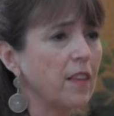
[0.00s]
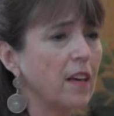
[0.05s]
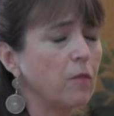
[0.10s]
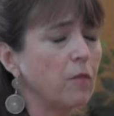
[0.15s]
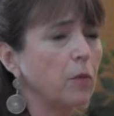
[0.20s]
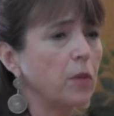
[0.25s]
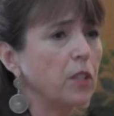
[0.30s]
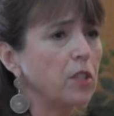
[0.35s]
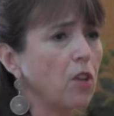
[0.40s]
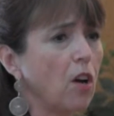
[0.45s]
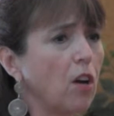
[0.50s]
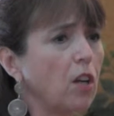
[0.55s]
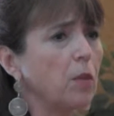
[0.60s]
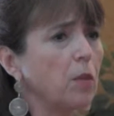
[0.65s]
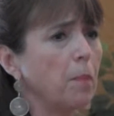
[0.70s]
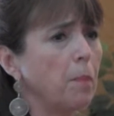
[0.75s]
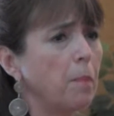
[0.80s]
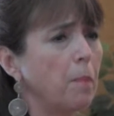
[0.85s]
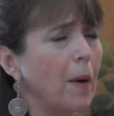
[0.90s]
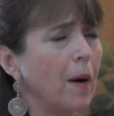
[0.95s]
that we talk
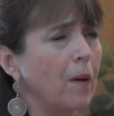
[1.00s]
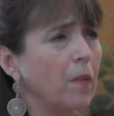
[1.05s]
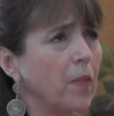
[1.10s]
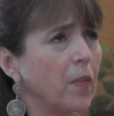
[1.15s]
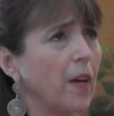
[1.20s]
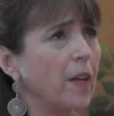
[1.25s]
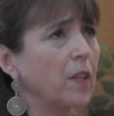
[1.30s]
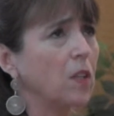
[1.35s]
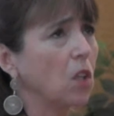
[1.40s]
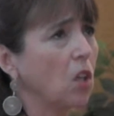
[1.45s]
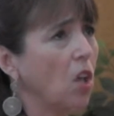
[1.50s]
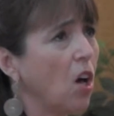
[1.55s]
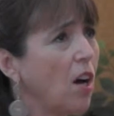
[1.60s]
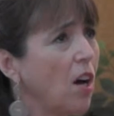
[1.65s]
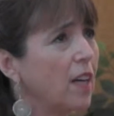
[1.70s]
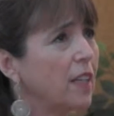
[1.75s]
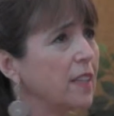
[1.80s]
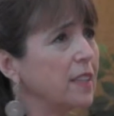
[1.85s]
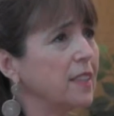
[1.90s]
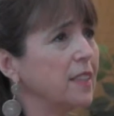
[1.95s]
about that a
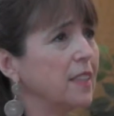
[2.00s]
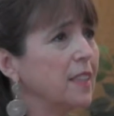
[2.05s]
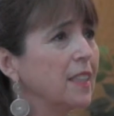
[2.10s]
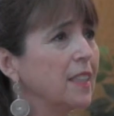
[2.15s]
lot